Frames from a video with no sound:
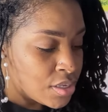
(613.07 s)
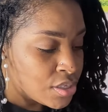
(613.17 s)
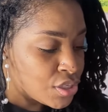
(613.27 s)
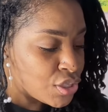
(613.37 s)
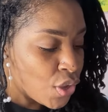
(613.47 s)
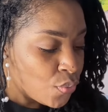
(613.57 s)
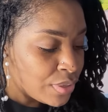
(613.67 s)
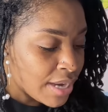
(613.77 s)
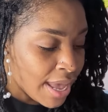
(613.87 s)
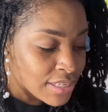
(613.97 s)
So
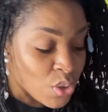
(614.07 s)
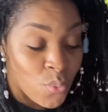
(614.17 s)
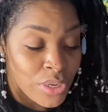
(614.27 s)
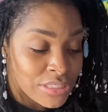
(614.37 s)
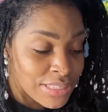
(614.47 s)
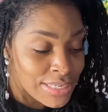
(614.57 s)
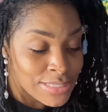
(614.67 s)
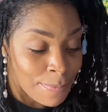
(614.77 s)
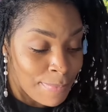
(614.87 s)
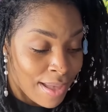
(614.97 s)
next, which is
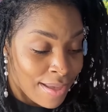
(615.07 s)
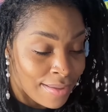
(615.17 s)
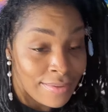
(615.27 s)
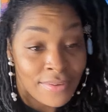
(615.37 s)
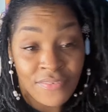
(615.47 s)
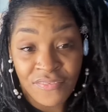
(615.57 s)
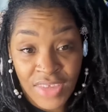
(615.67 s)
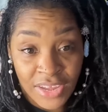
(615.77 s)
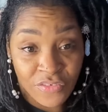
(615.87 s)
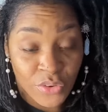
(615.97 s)
my
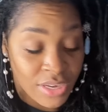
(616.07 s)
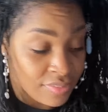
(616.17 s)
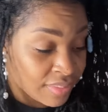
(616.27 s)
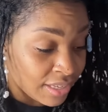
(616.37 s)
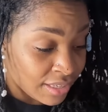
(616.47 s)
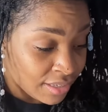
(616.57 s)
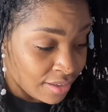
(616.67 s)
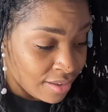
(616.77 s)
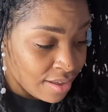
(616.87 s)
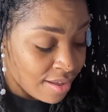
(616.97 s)
favorite thing,
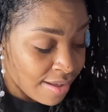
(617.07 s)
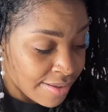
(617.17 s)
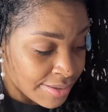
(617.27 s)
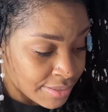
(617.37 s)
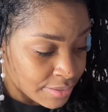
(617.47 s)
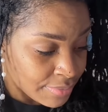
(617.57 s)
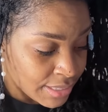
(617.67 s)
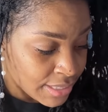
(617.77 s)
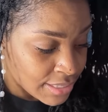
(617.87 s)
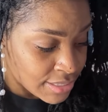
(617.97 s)

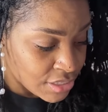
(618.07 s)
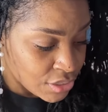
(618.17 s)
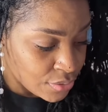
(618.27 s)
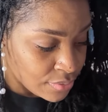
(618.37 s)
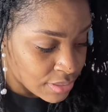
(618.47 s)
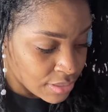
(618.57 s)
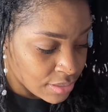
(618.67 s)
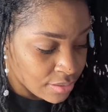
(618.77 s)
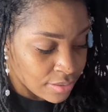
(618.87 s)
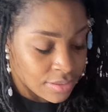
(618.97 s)
is
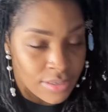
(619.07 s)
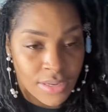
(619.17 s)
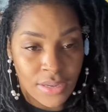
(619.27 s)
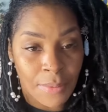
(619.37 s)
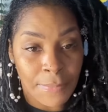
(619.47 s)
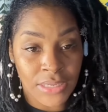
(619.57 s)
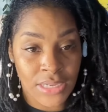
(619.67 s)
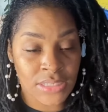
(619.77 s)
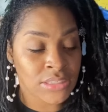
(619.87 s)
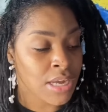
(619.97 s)
using
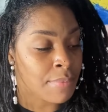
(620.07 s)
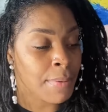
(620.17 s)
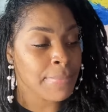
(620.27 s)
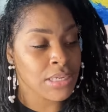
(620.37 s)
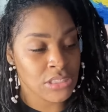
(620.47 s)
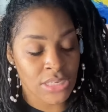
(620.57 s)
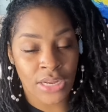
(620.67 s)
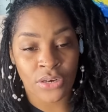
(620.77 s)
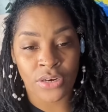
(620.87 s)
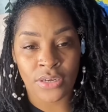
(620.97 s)
blush. I'm a blush kind
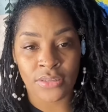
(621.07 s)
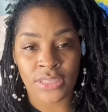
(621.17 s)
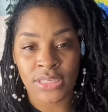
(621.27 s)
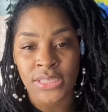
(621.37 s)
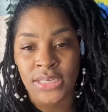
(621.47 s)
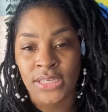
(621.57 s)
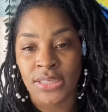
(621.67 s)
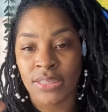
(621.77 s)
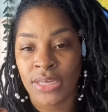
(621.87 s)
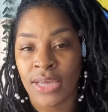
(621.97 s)
of girl. This
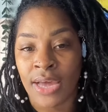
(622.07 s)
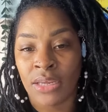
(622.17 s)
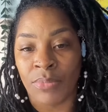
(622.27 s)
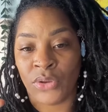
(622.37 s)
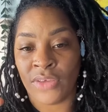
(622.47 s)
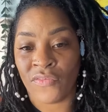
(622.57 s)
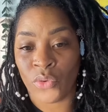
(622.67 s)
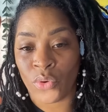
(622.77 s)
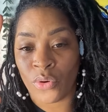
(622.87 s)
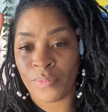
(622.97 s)
is the Yanni Beauty
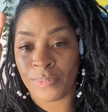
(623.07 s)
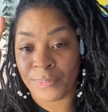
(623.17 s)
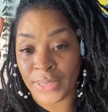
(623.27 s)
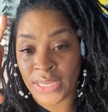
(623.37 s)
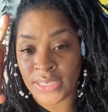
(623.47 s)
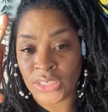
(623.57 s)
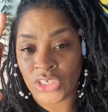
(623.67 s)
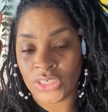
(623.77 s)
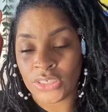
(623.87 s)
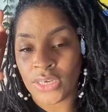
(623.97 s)
Floral
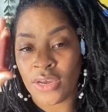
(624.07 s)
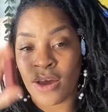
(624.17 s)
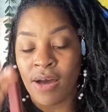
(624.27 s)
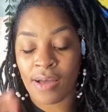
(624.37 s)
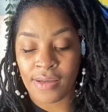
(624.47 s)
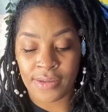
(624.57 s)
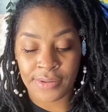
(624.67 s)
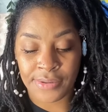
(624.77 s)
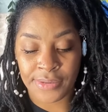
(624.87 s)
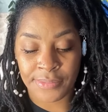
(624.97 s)
Blush.
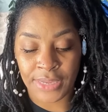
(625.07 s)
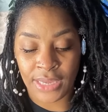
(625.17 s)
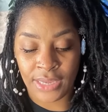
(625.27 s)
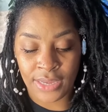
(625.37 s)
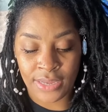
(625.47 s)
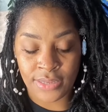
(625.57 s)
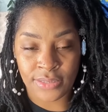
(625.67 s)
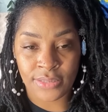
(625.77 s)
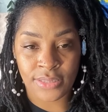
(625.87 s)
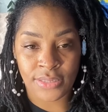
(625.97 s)

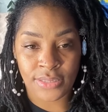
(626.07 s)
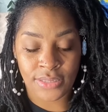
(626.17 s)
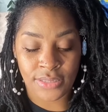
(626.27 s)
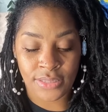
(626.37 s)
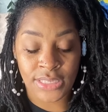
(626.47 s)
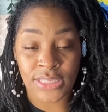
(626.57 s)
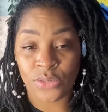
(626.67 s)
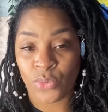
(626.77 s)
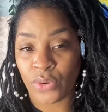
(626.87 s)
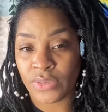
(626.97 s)
And this
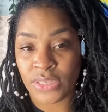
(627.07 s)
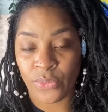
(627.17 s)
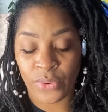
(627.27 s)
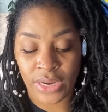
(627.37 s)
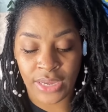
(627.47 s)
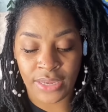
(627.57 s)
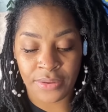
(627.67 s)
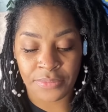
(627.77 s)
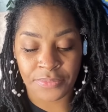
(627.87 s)
is Rosy Red.